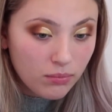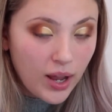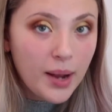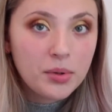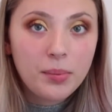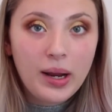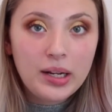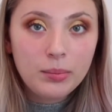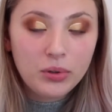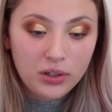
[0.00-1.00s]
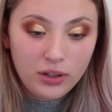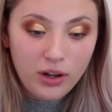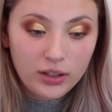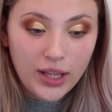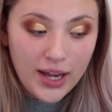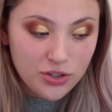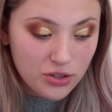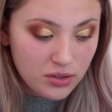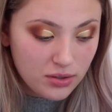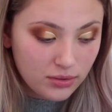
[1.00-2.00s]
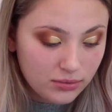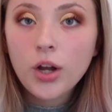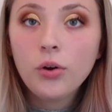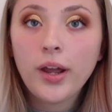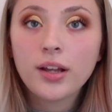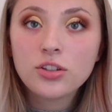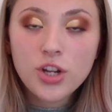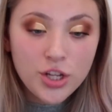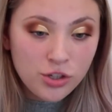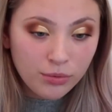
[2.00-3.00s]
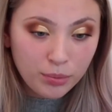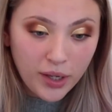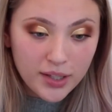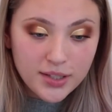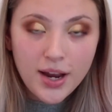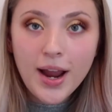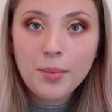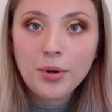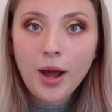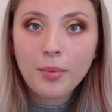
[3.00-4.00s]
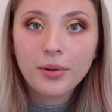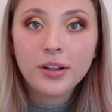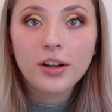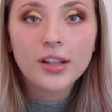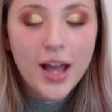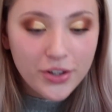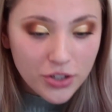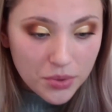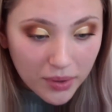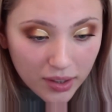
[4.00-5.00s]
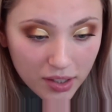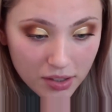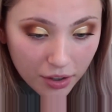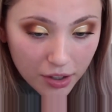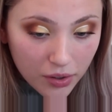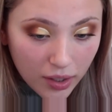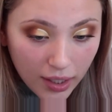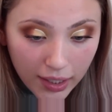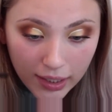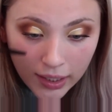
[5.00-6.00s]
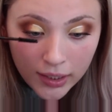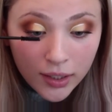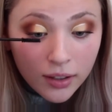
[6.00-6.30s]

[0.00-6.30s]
I'm debating putting on lashes. Okay, change of plans. I'm not putting on lashes with these. Are you kidding?